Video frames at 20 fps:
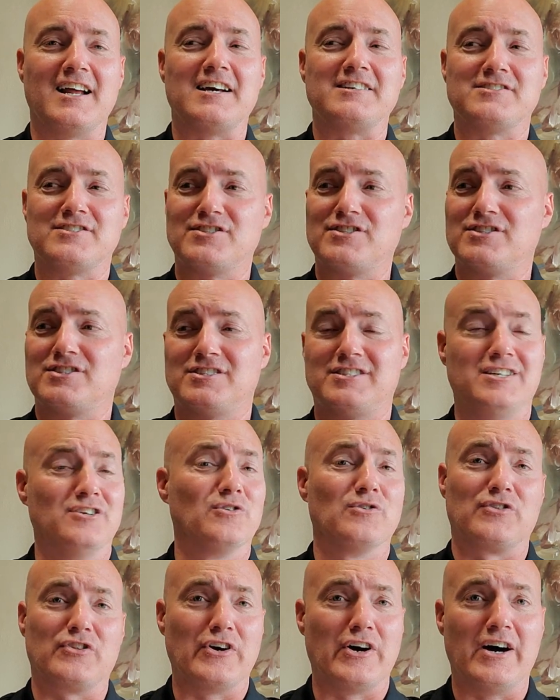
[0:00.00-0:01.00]
I
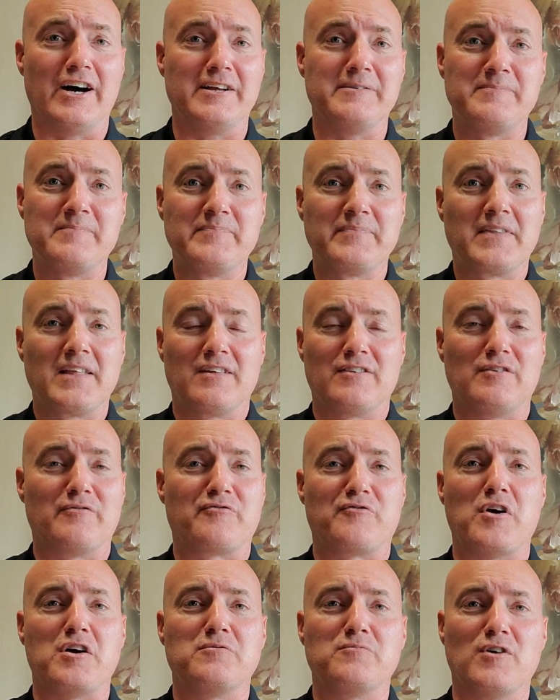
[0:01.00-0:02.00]
still thought the
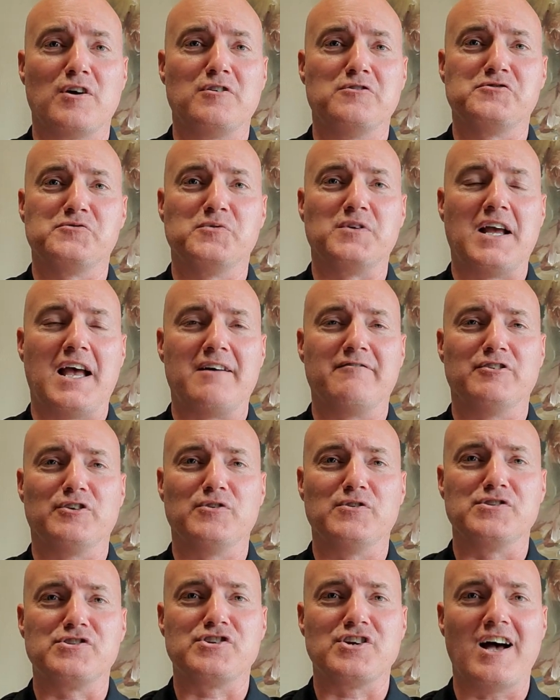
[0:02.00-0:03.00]
front runners would have a
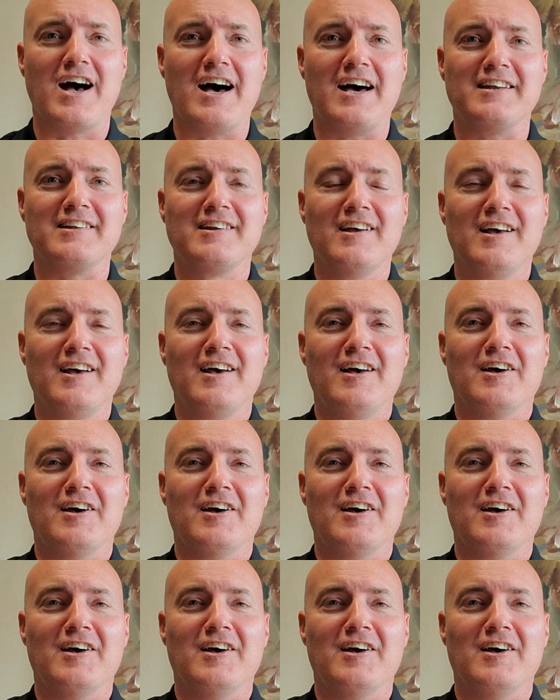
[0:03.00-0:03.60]
good shot,